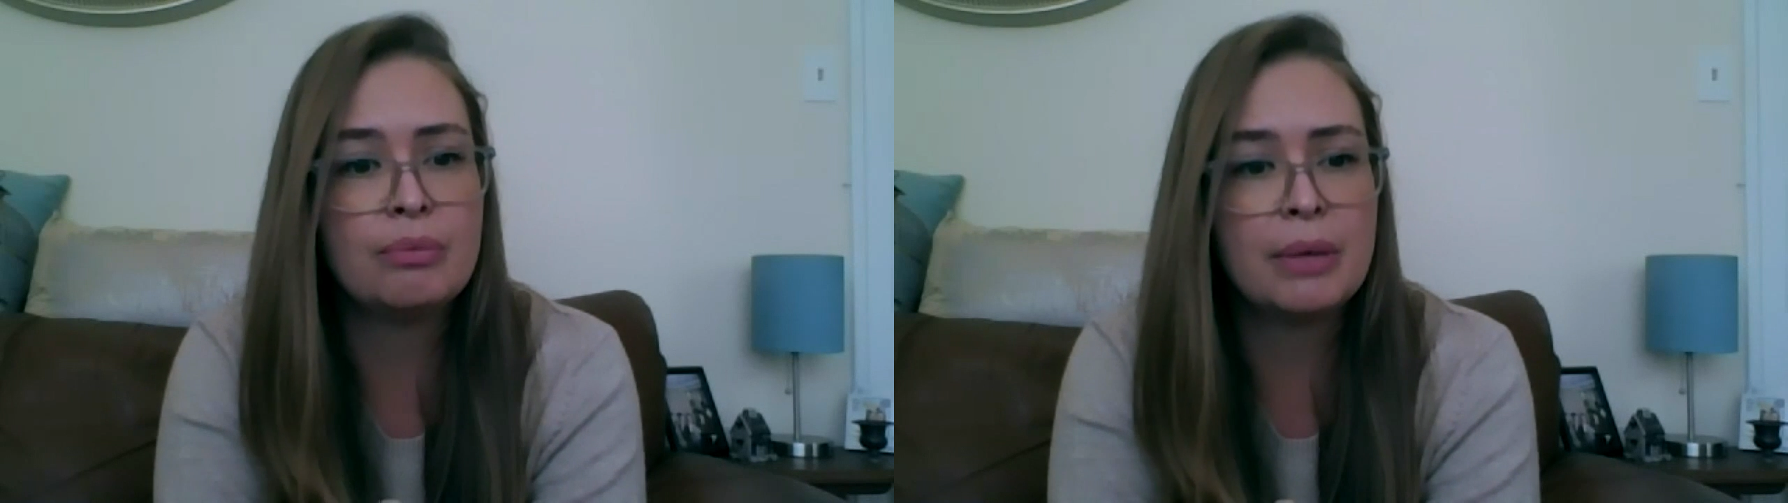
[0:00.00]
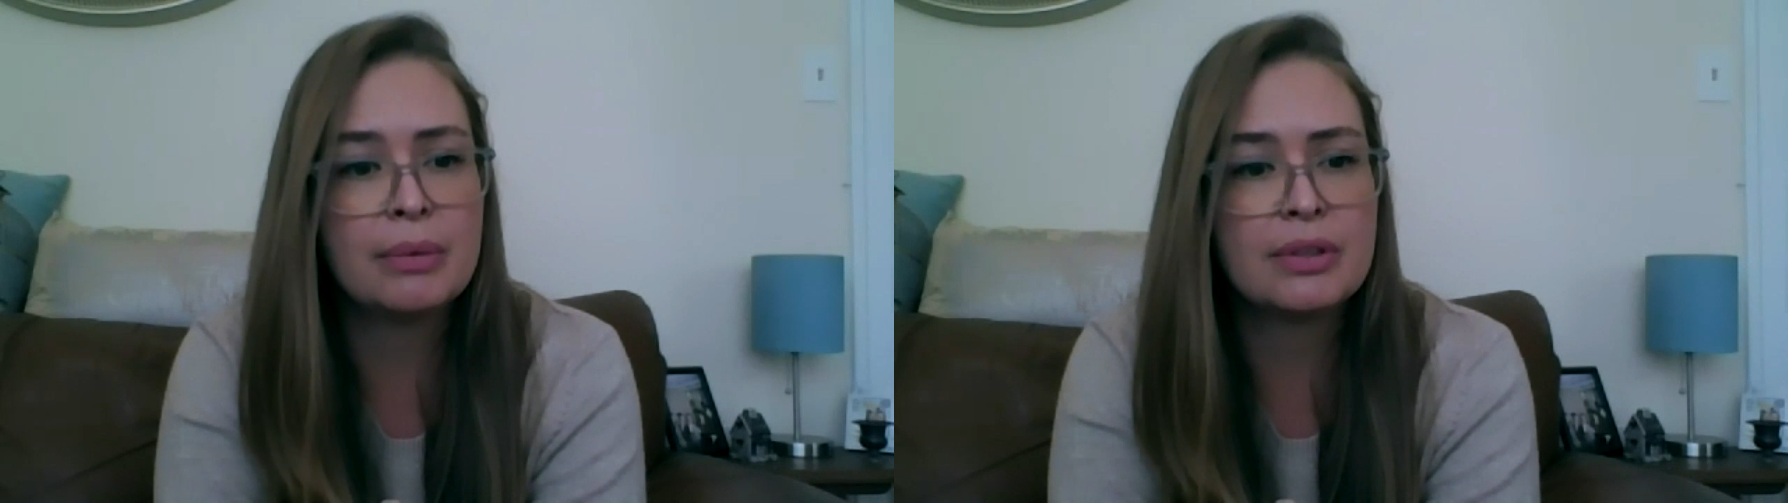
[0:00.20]

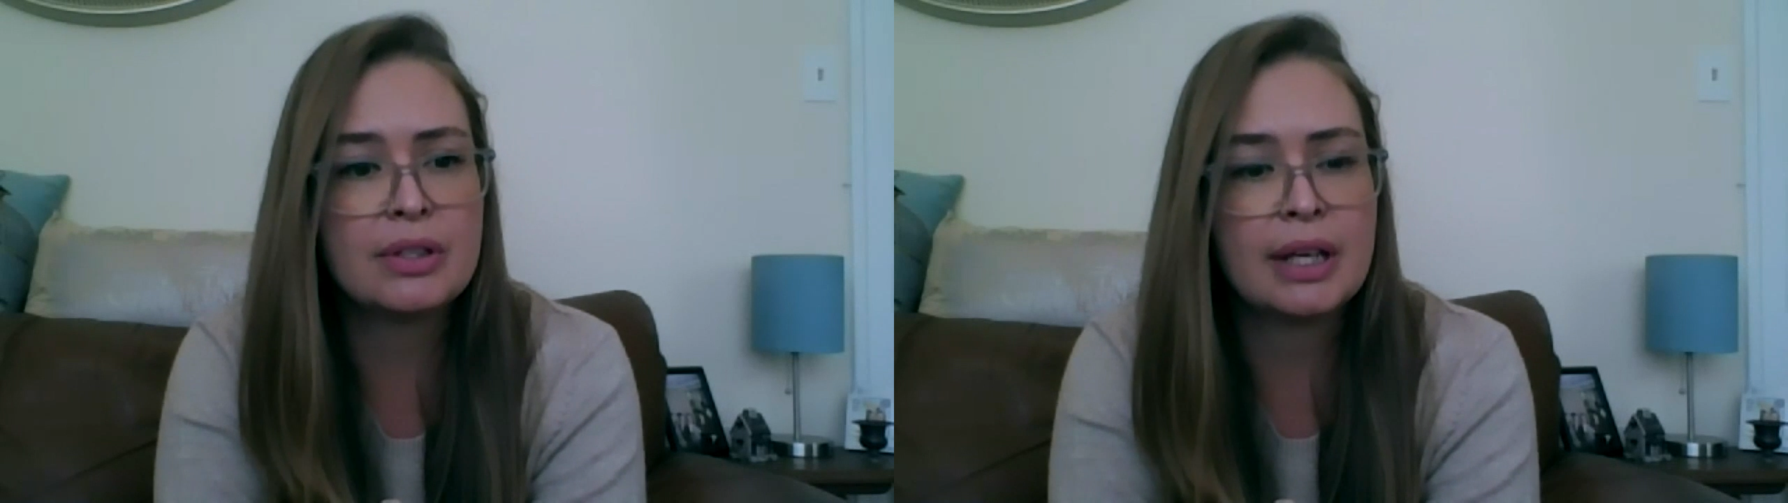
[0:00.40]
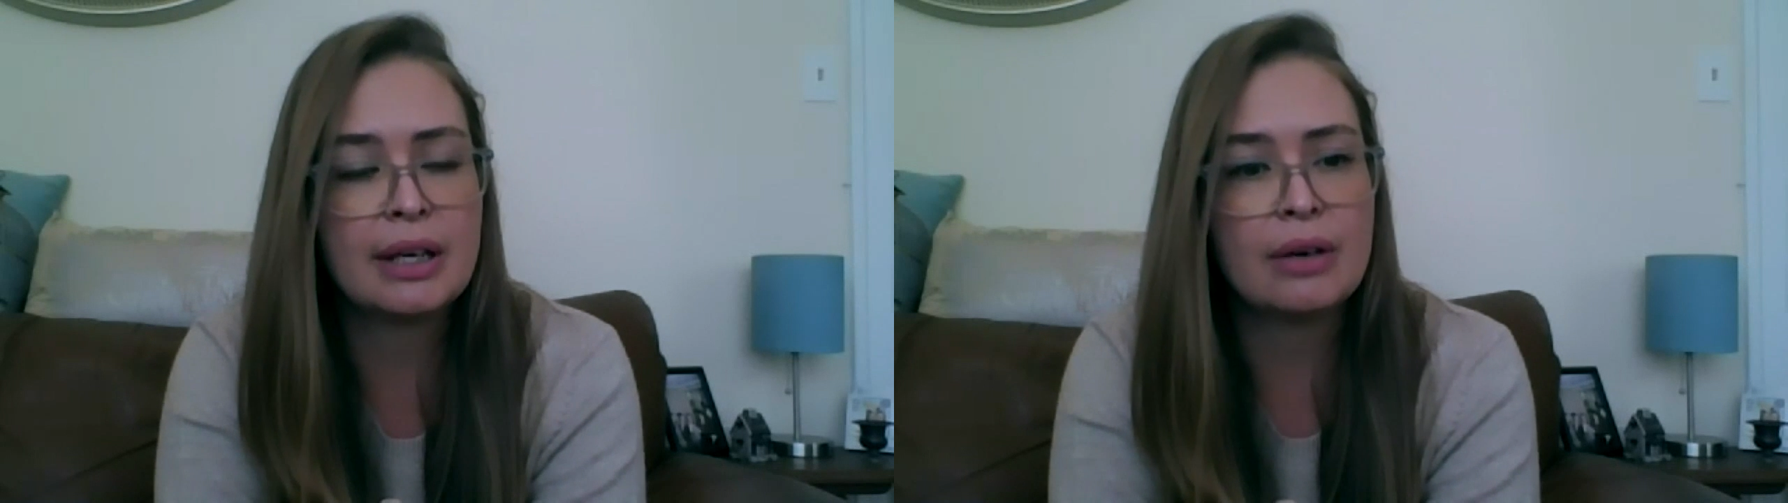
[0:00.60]
be able to
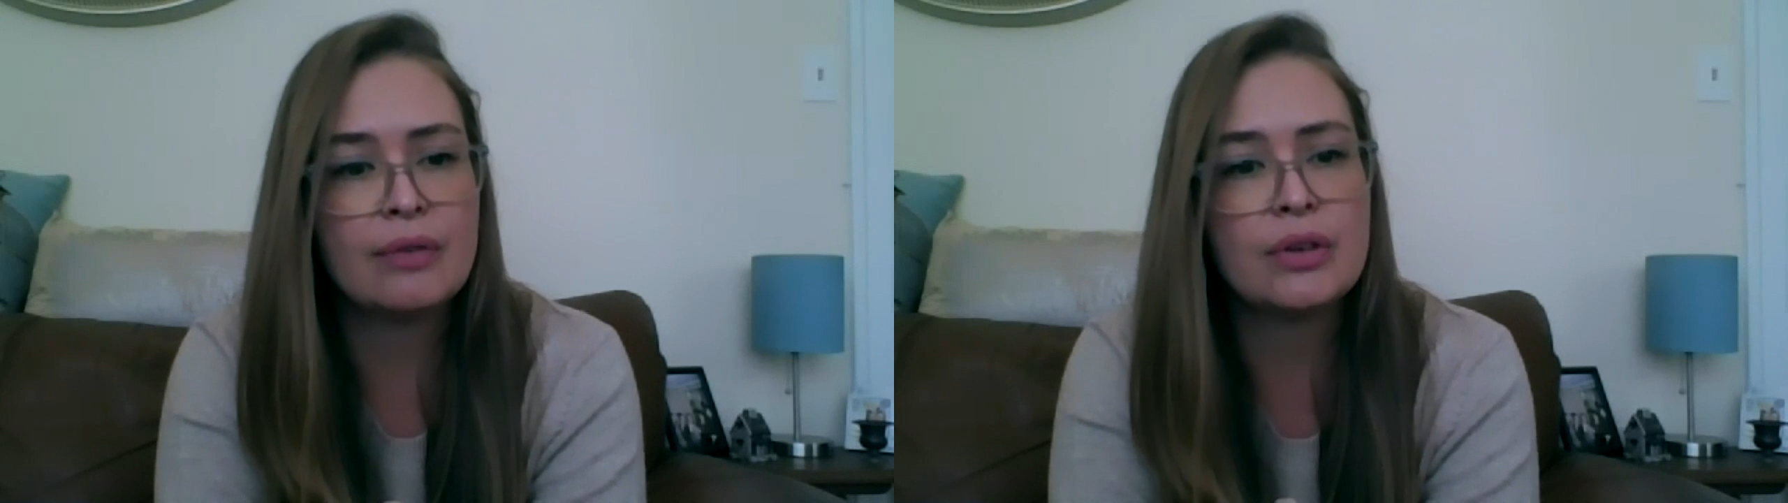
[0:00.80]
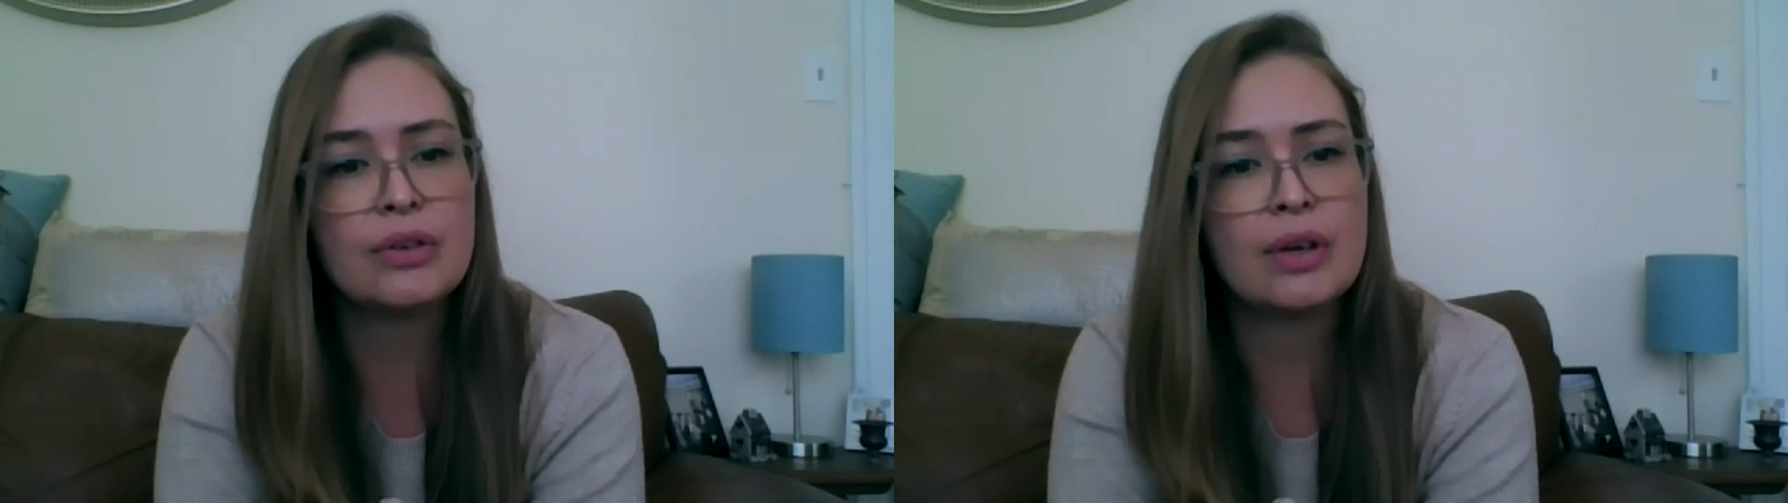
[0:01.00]
take care
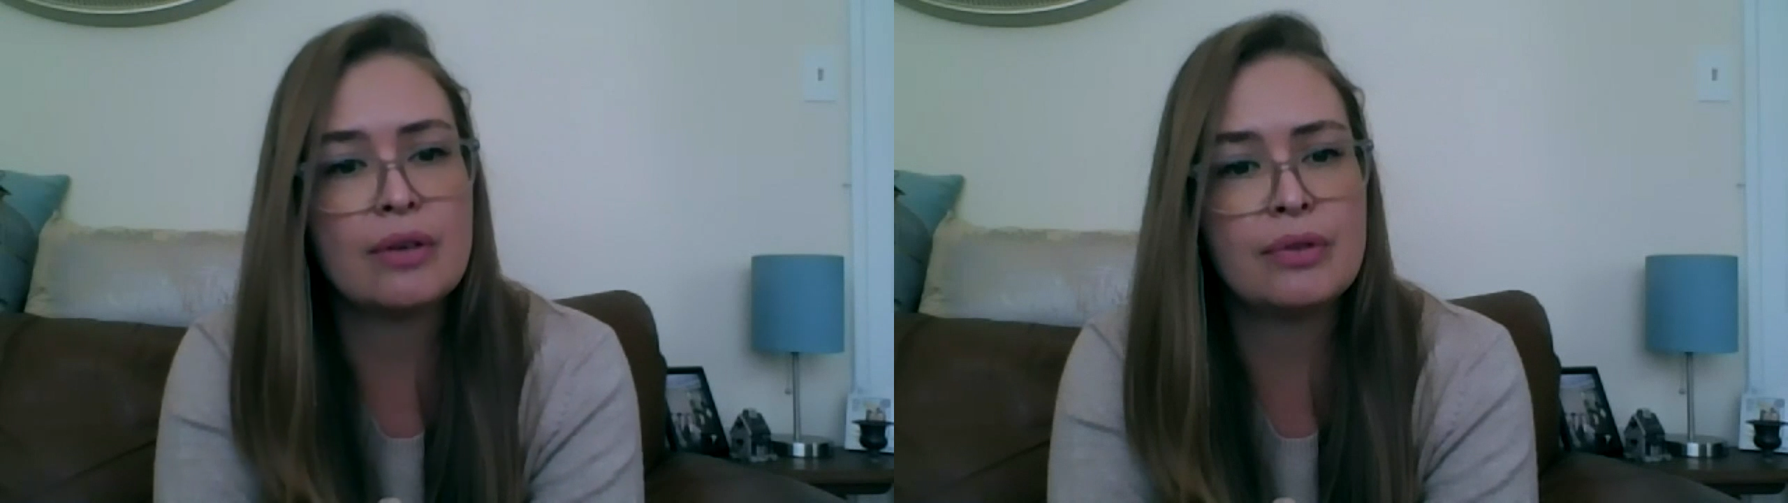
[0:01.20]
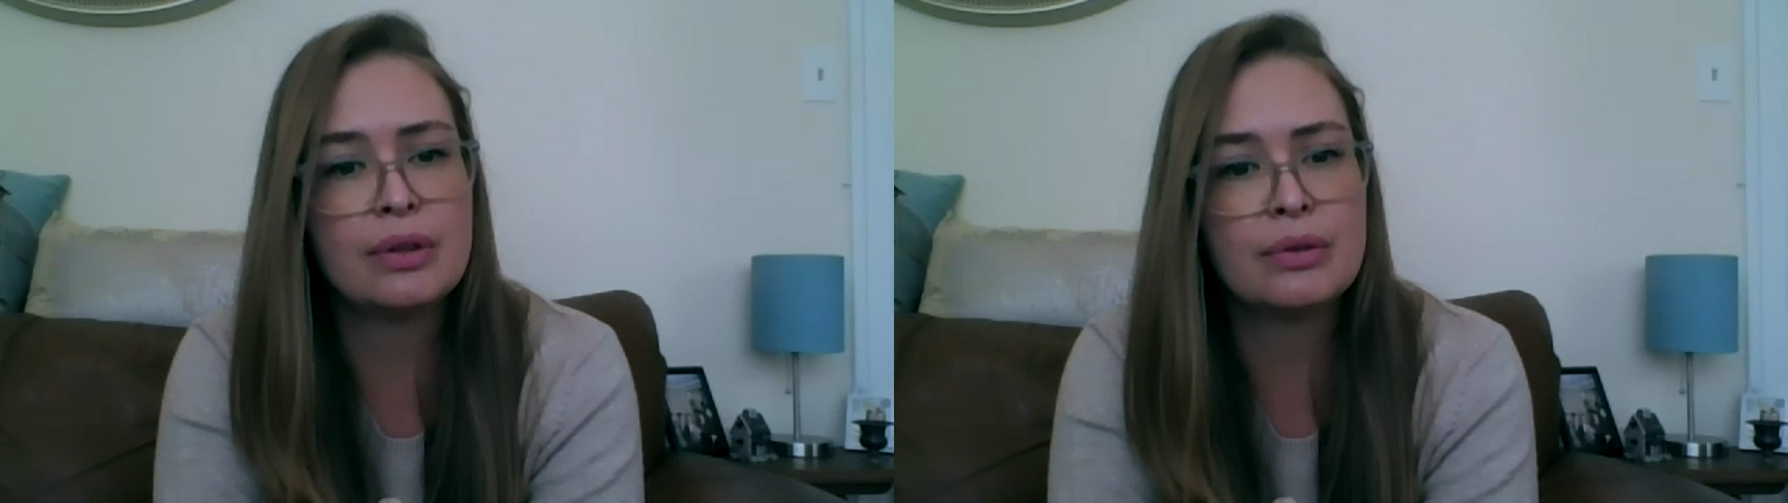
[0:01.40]
of
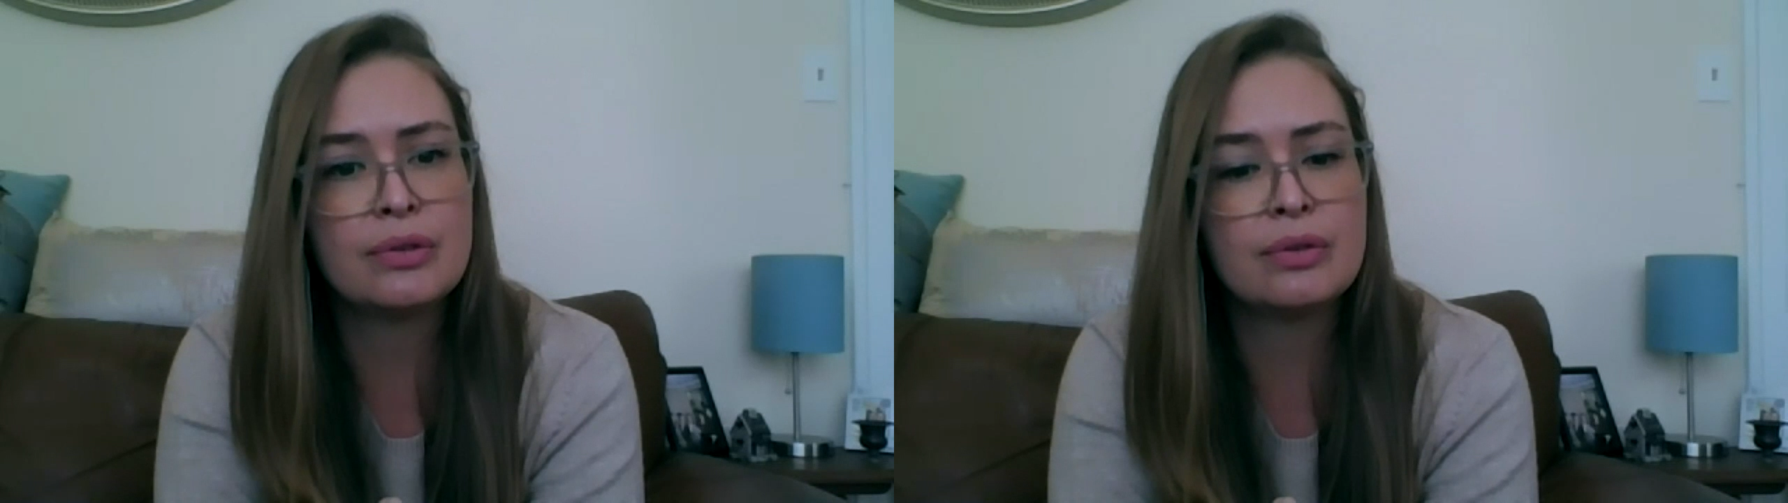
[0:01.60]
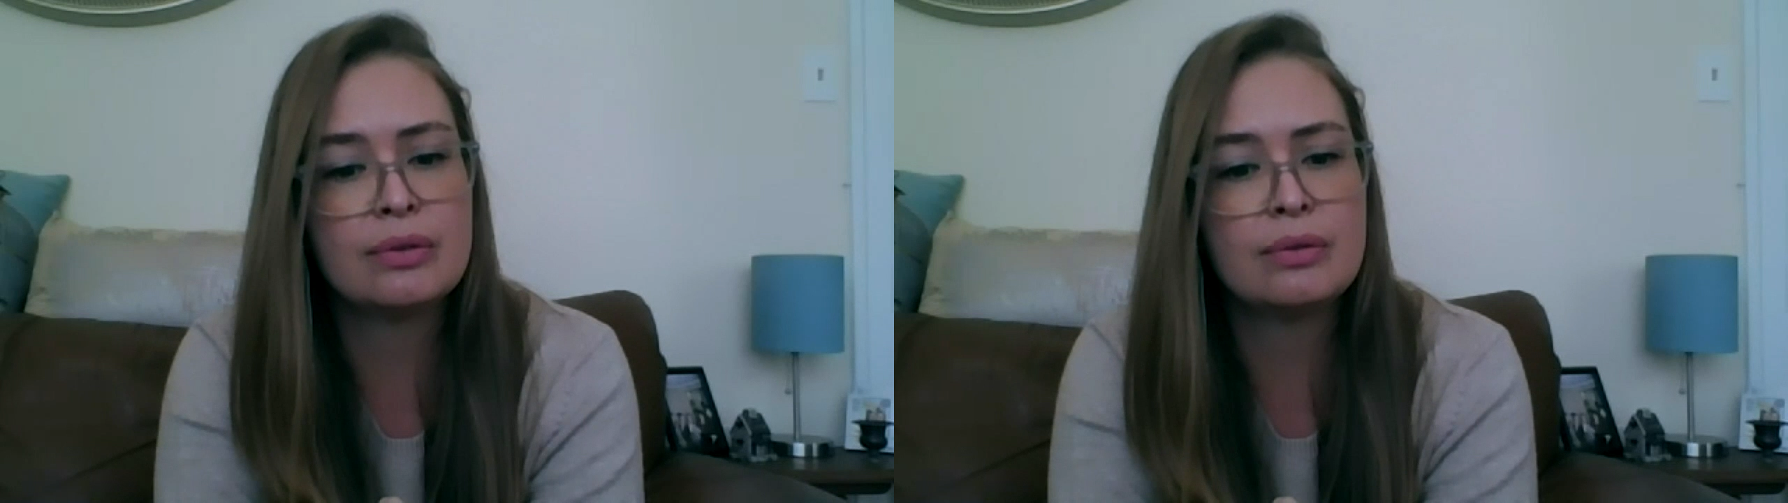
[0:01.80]
yourself in
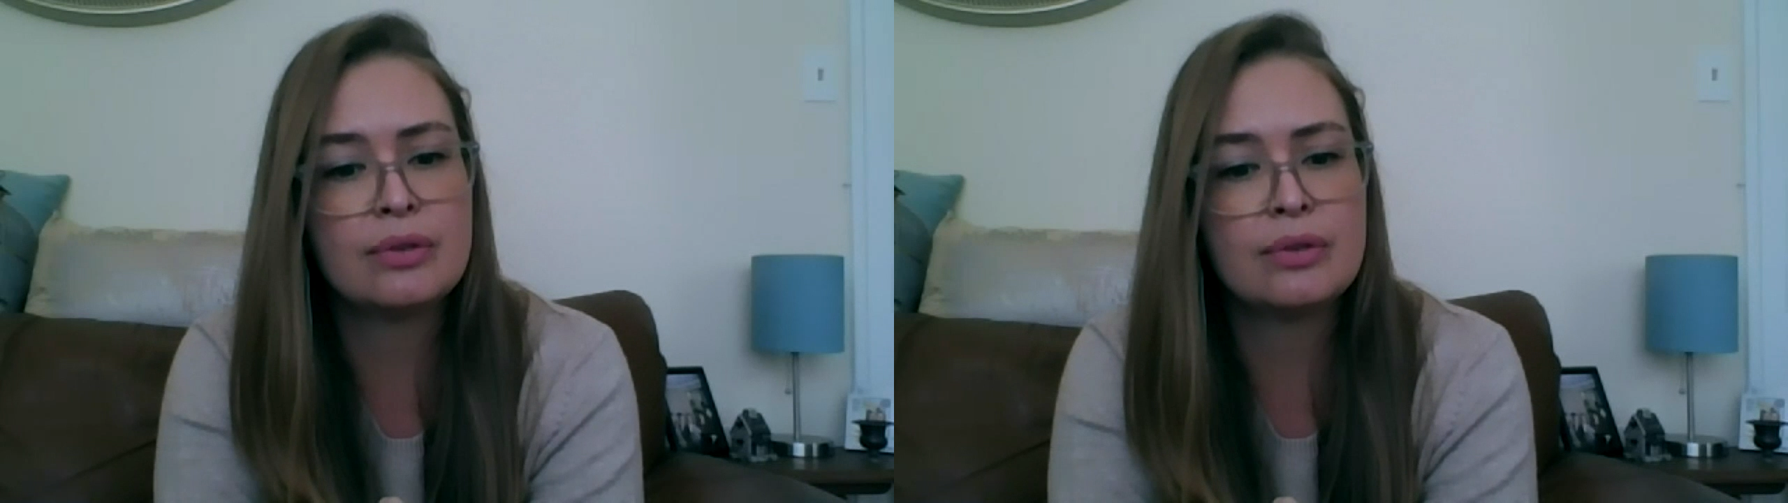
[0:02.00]
those